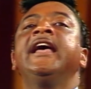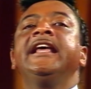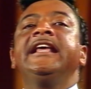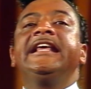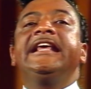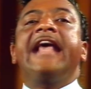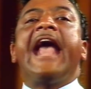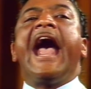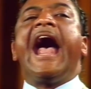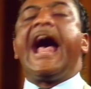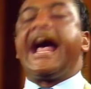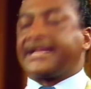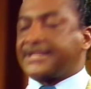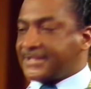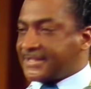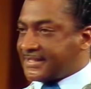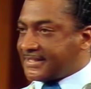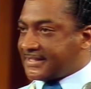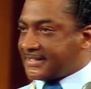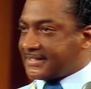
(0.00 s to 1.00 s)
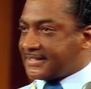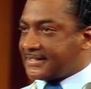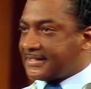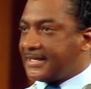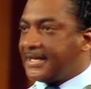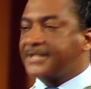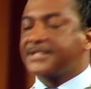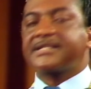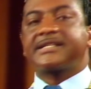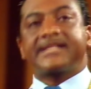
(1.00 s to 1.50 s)
yes,
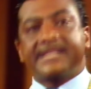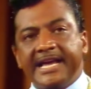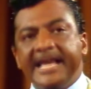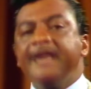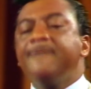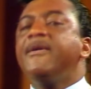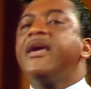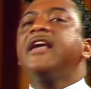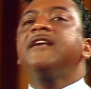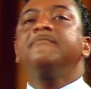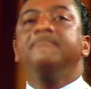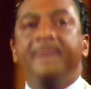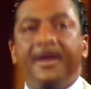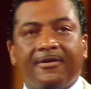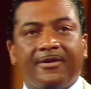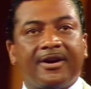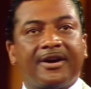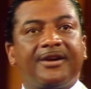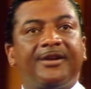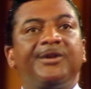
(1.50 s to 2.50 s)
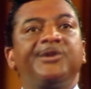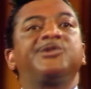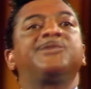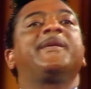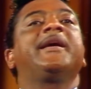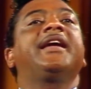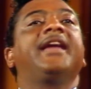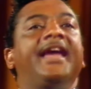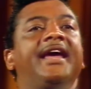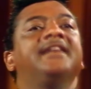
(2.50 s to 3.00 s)
seeming miracles
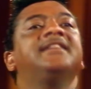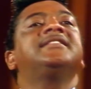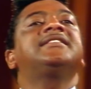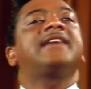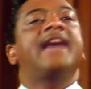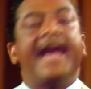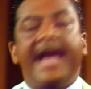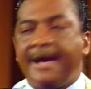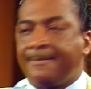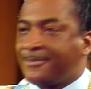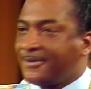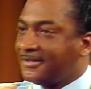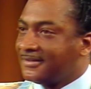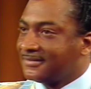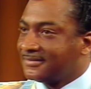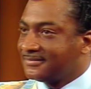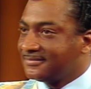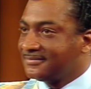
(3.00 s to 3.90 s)
begin to happen